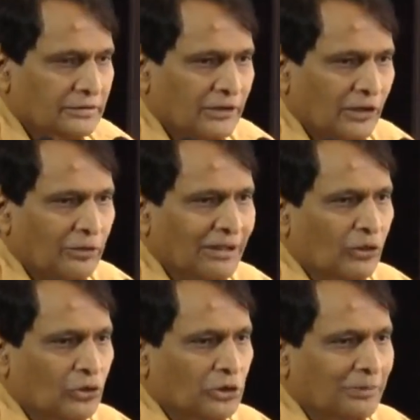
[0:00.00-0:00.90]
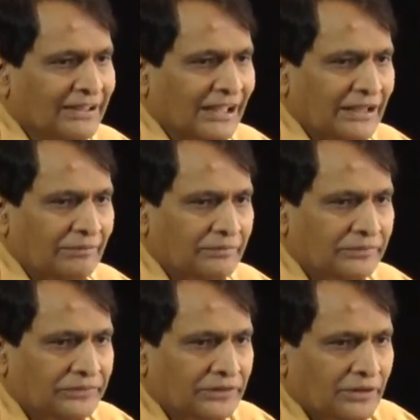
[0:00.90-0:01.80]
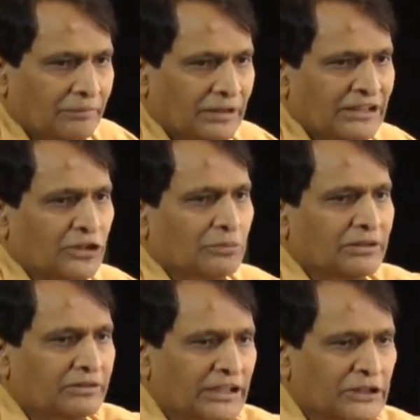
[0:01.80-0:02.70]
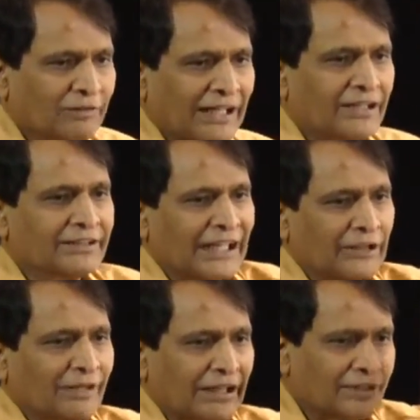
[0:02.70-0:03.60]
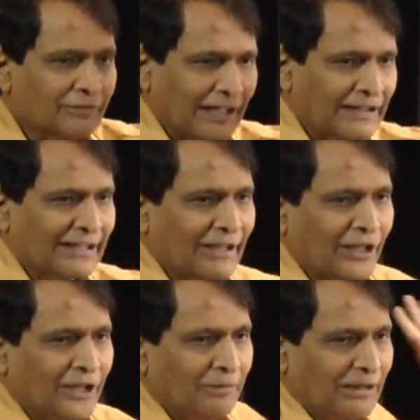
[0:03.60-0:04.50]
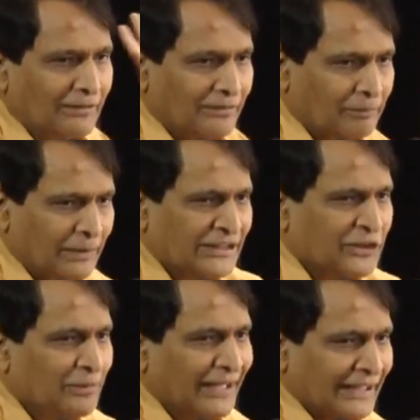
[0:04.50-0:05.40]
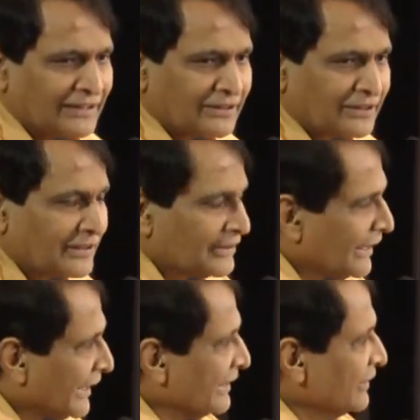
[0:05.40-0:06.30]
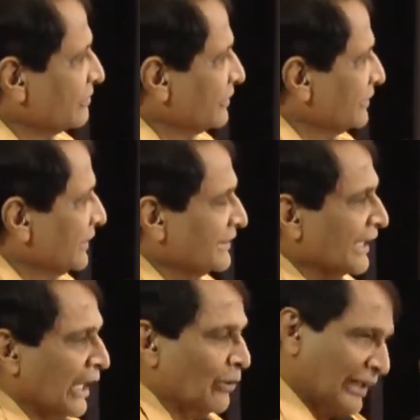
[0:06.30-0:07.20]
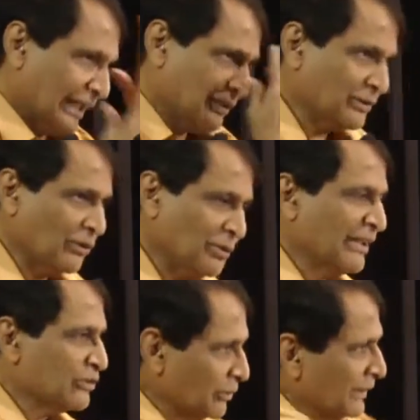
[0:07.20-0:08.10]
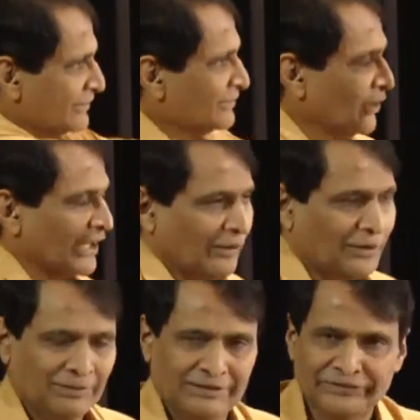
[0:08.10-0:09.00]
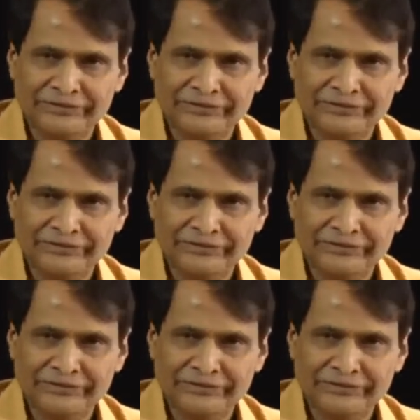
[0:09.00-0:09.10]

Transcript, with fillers: Because we'll go to him and tell him, please give me this wagon, that wagon, wagons are not available, please give me rakes. And he, he said, how can I give it to everybody? So he was not available.